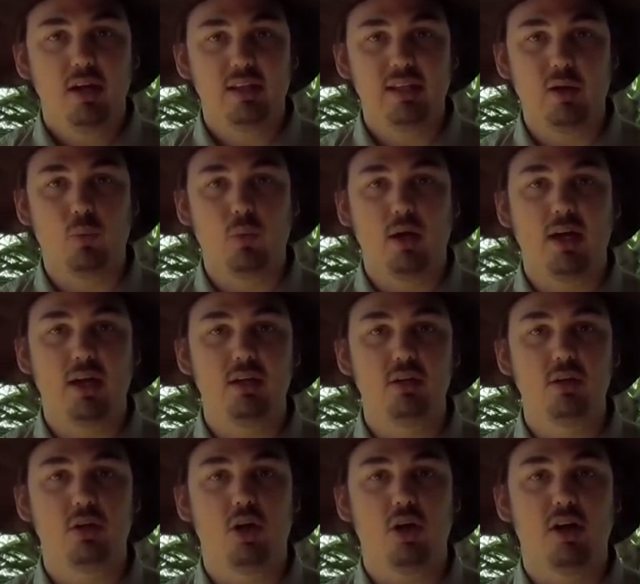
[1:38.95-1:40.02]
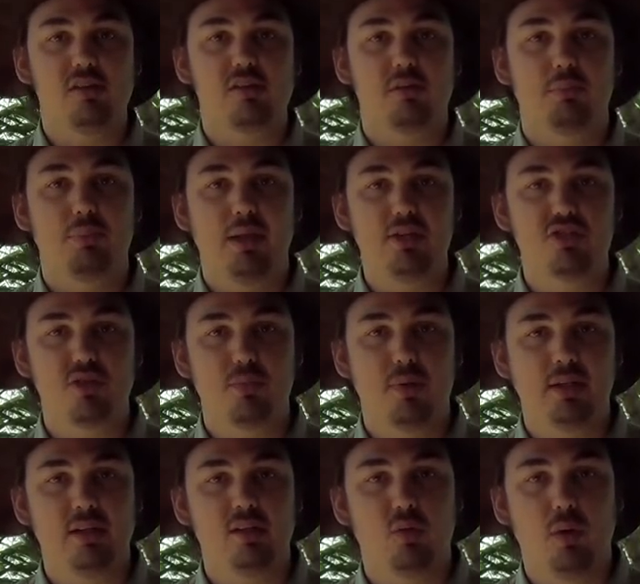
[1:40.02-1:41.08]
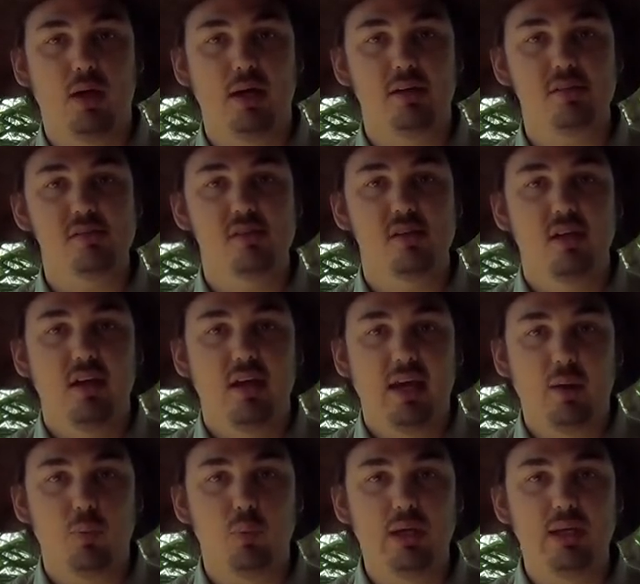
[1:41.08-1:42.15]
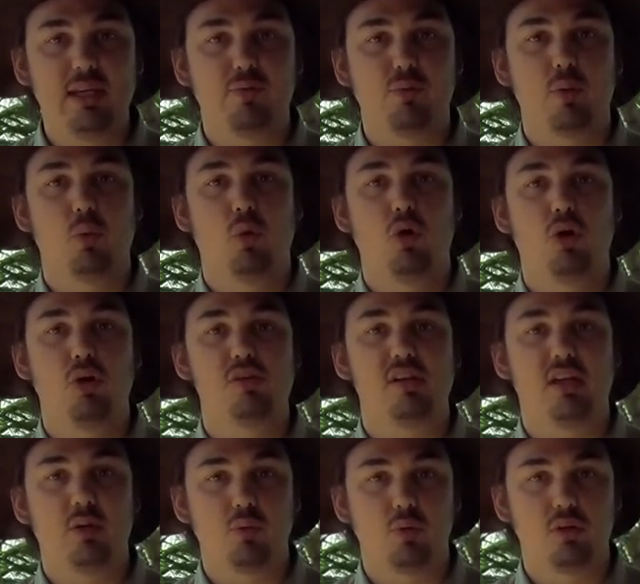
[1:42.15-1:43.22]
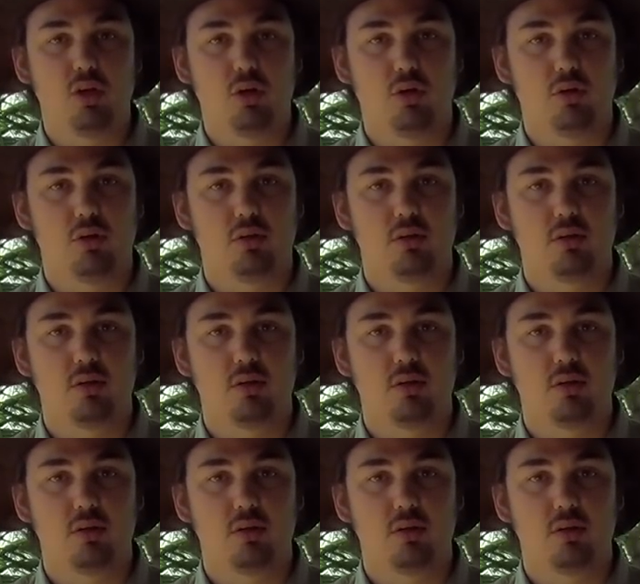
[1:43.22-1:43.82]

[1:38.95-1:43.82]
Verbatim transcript: And that way you guys can pledge some money to us and we give rewards in return.